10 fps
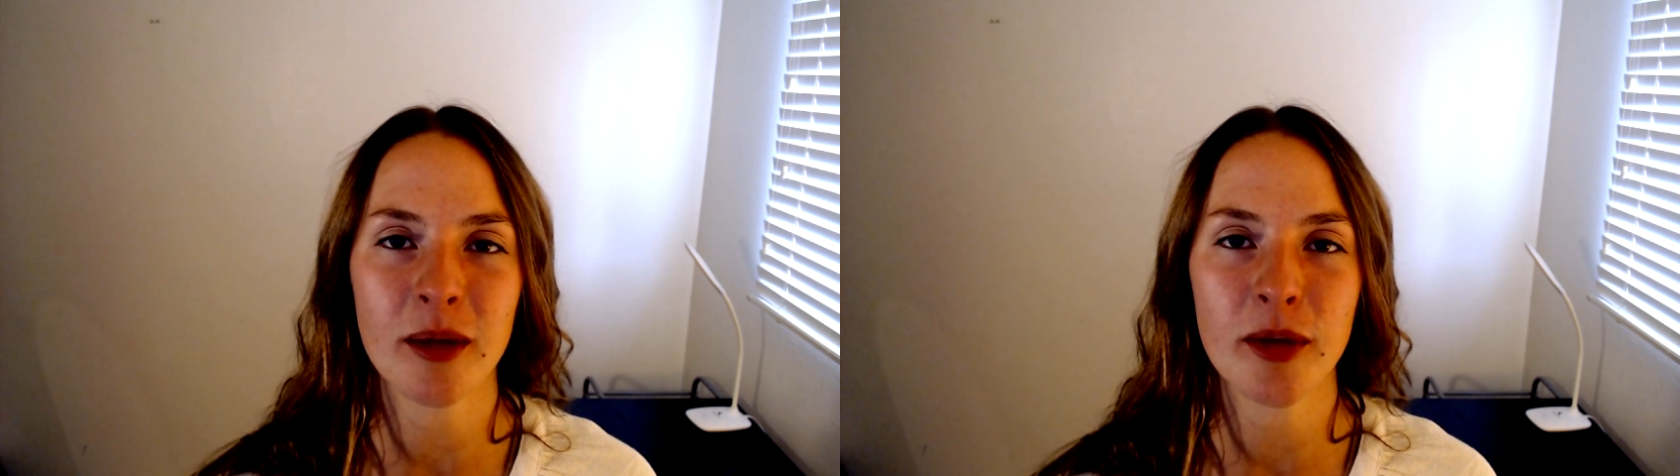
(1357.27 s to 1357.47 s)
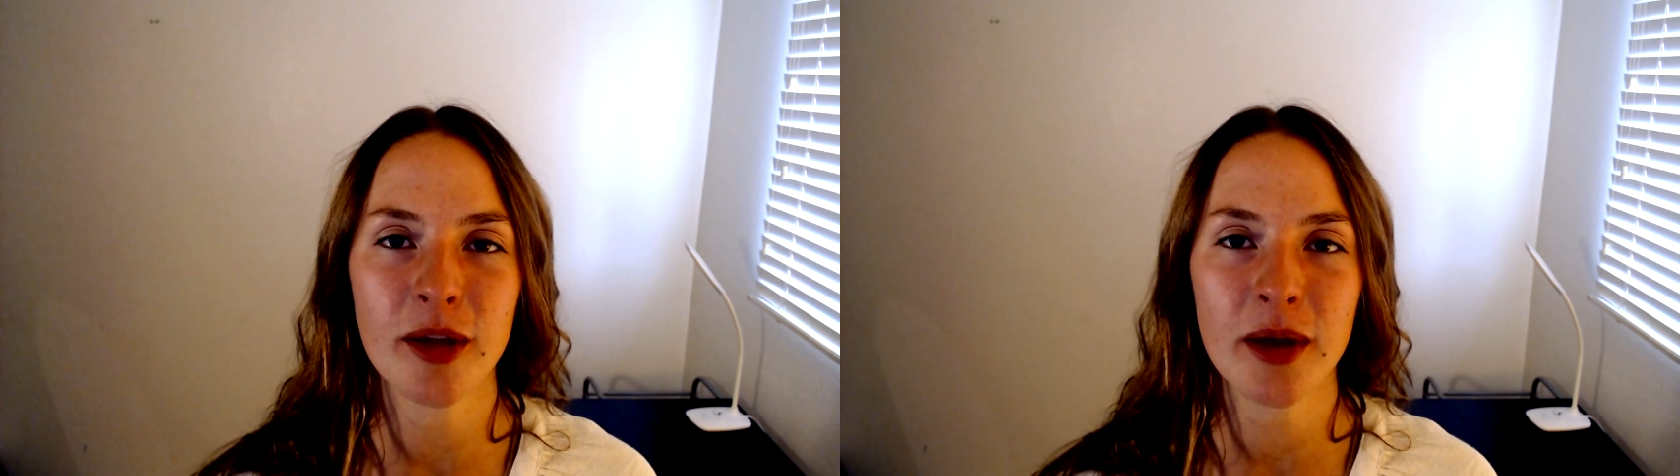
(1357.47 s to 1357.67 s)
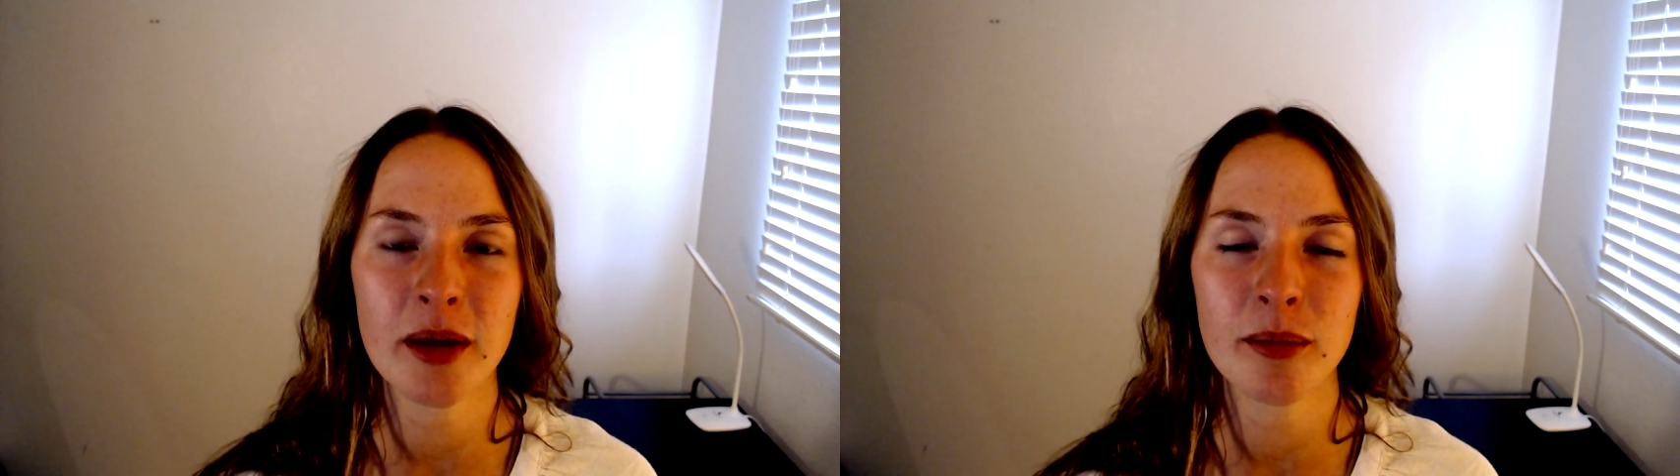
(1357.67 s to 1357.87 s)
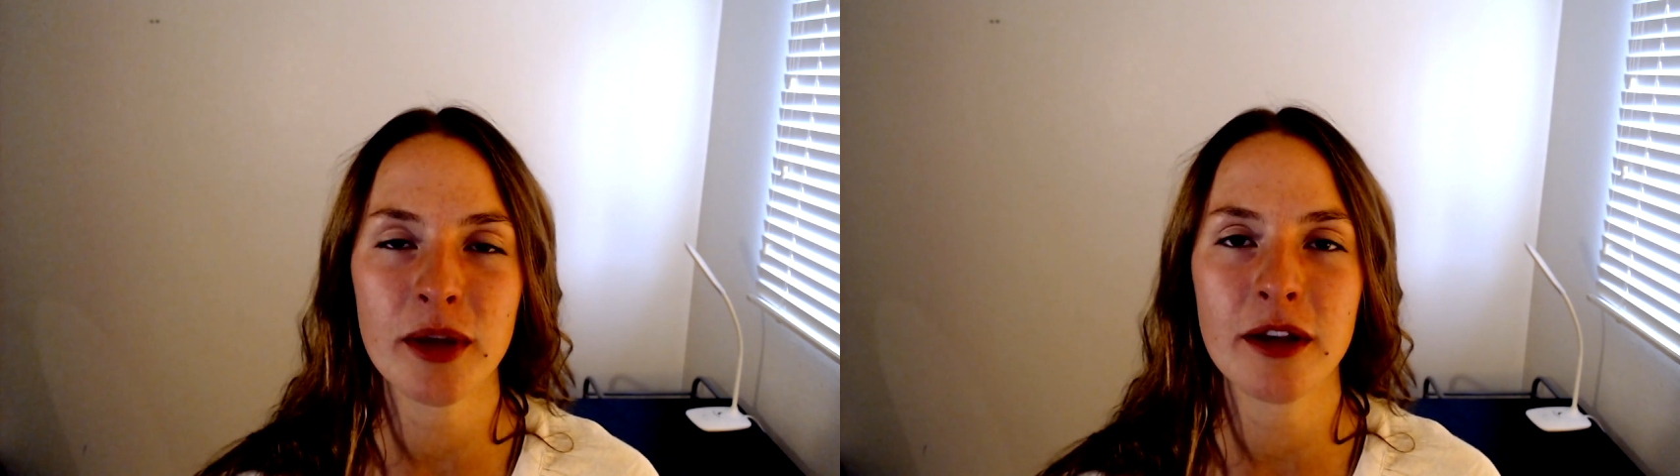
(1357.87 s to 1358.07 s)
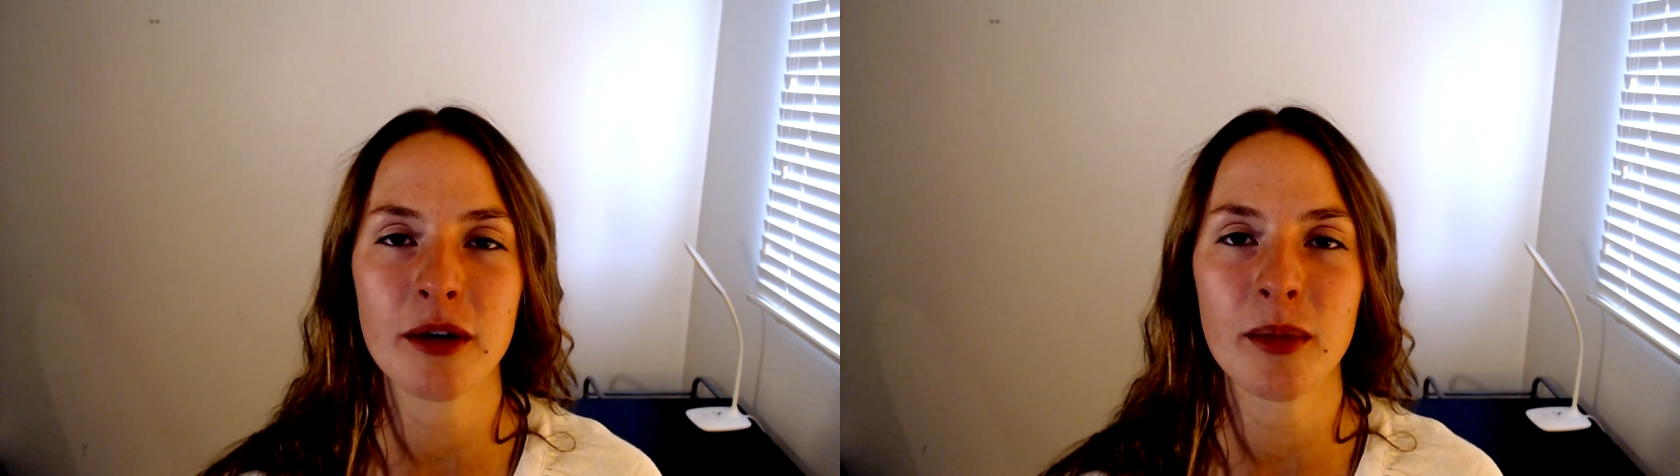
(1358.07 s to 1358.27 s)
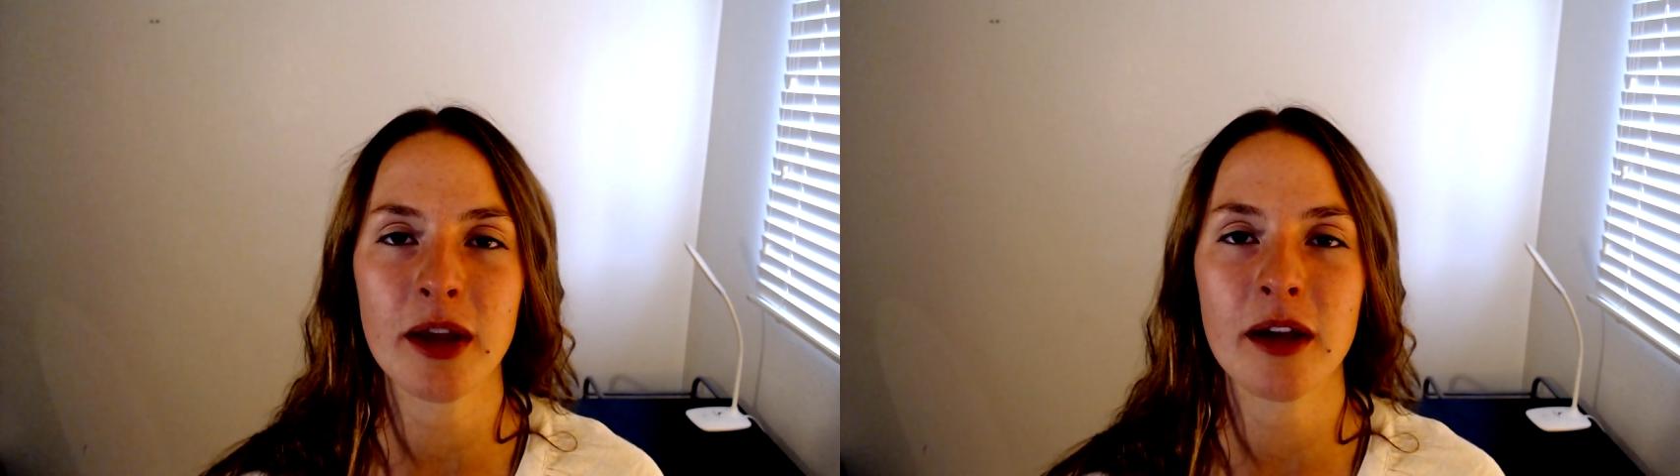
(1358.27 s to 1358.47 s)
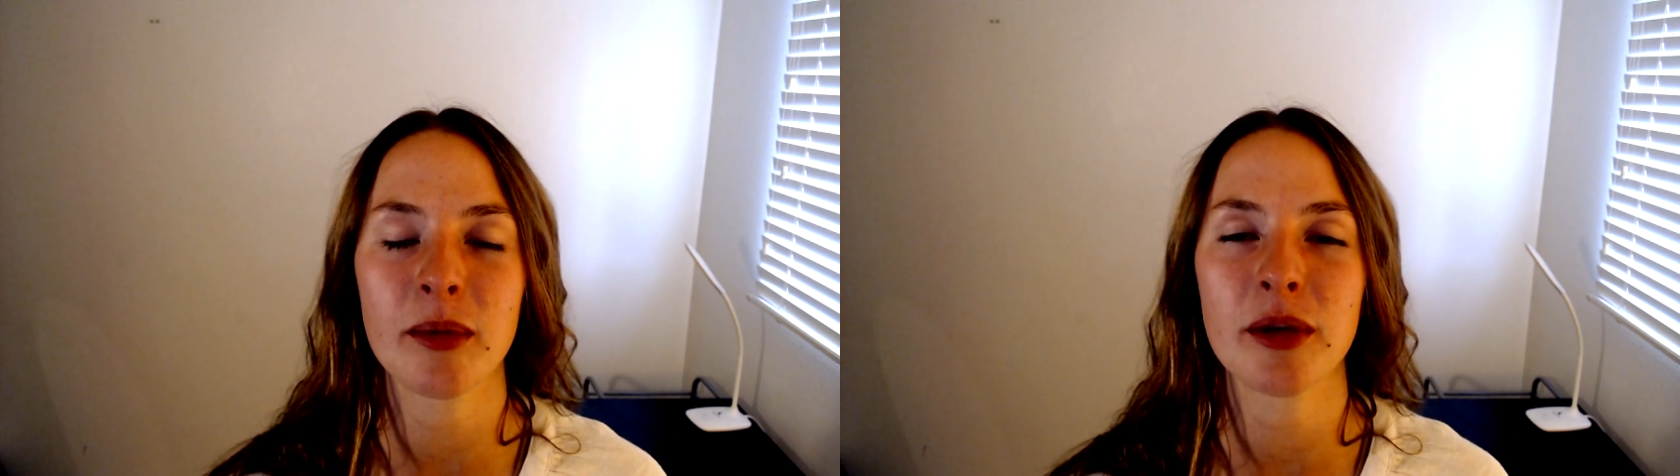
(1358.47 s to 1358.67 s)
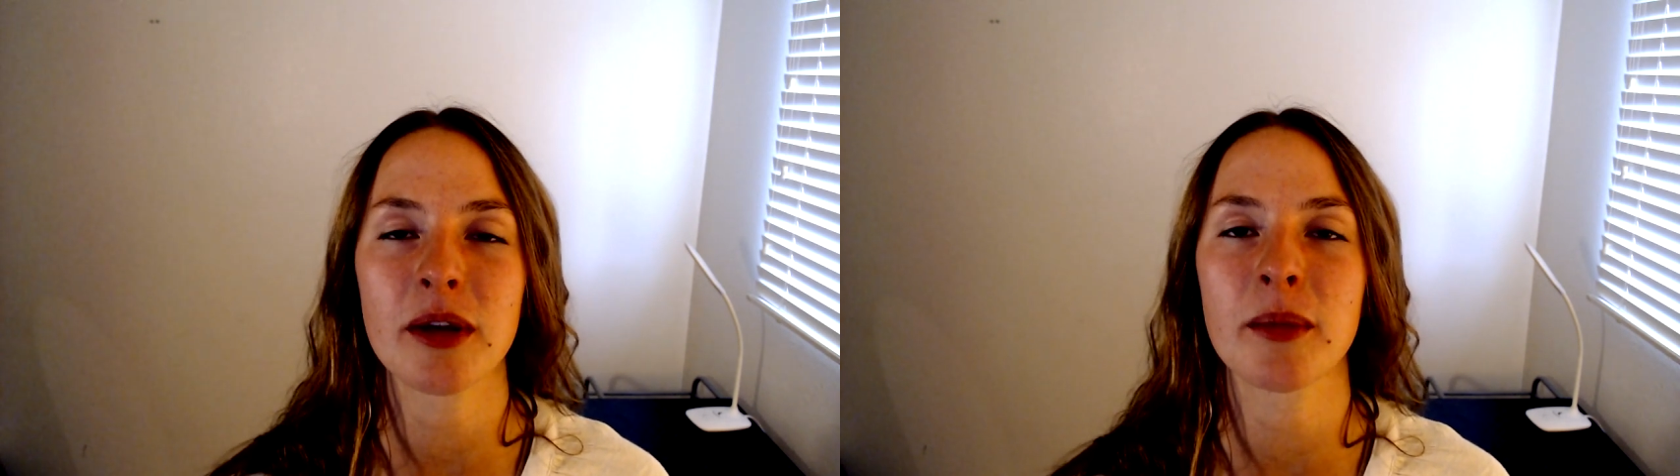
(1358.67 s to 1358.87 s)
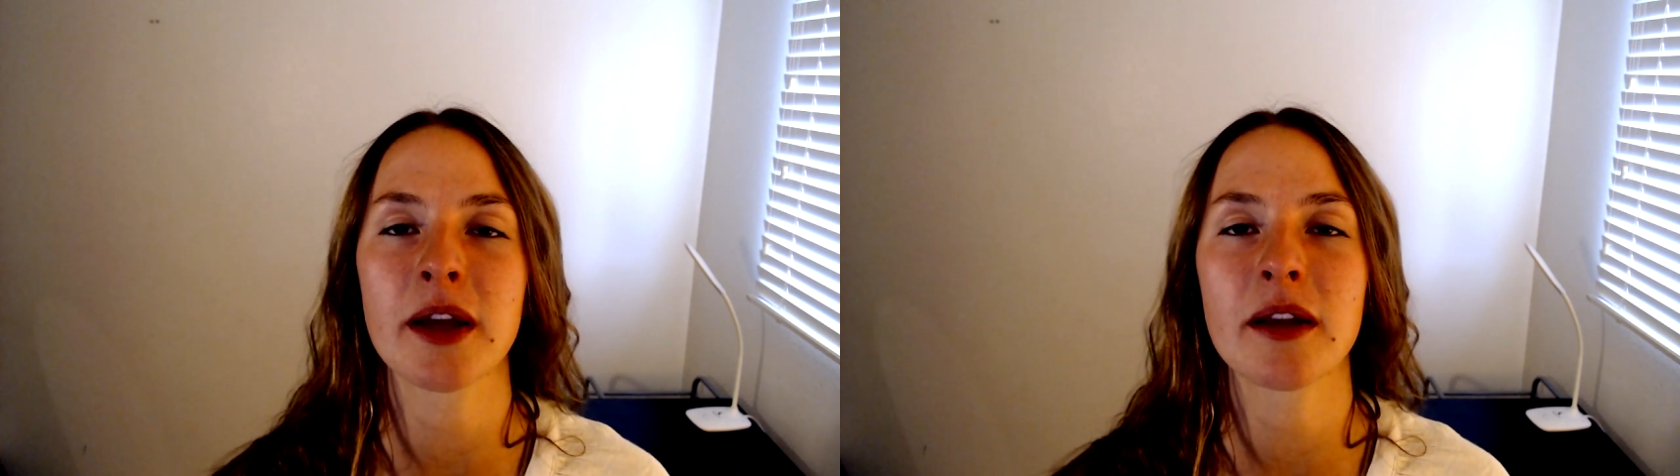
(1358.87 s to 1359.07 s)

it might be your makeup and it might